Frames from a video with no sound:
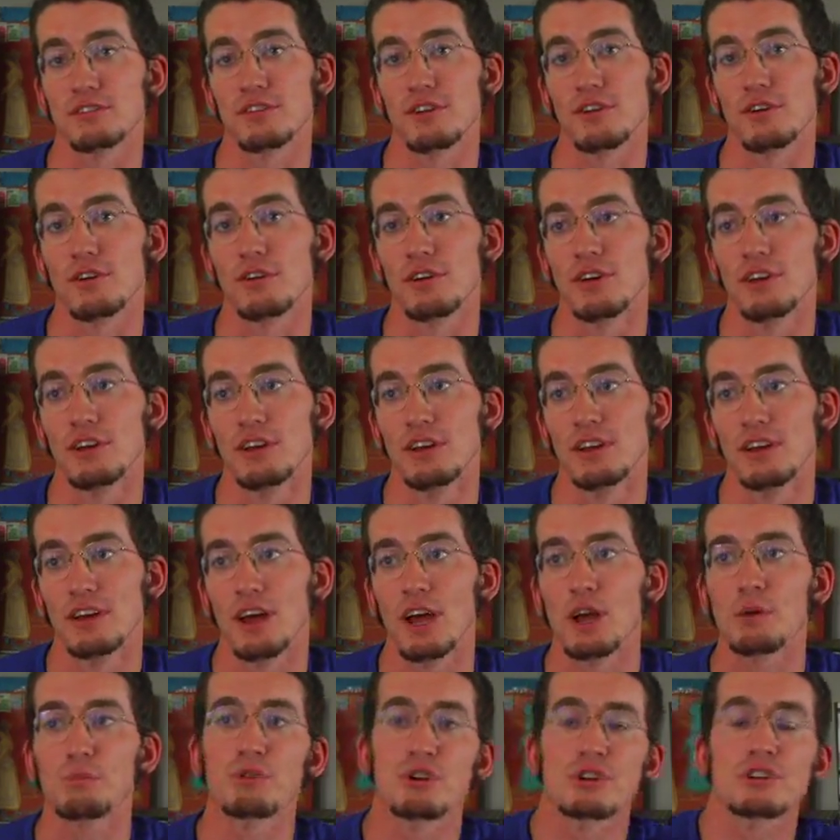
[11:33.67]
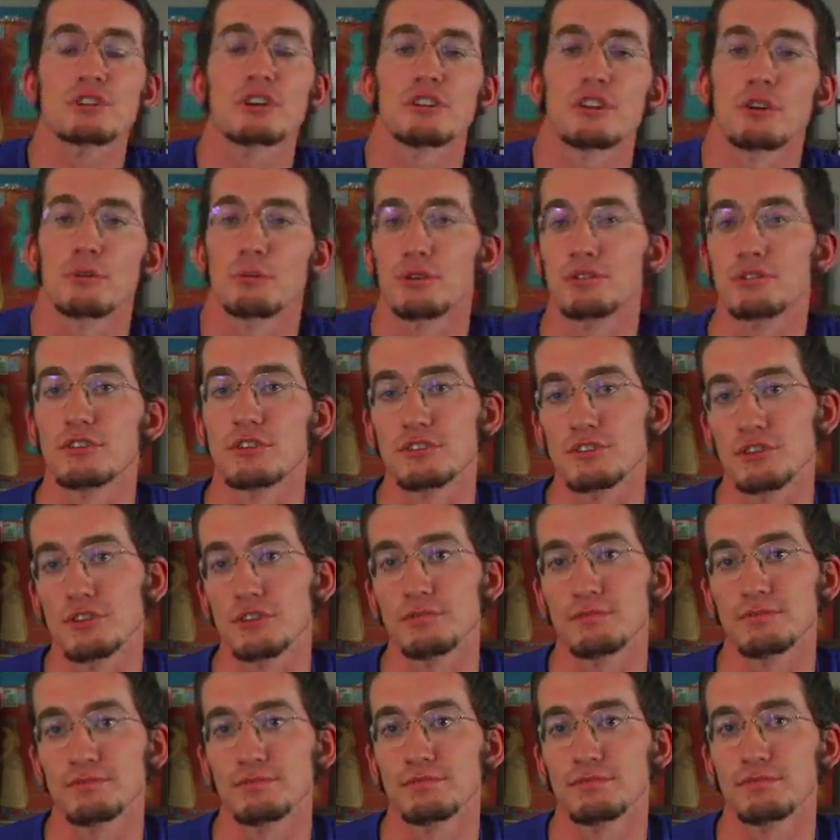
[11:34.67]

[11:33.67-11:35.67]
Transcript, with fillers: So I appreciate their position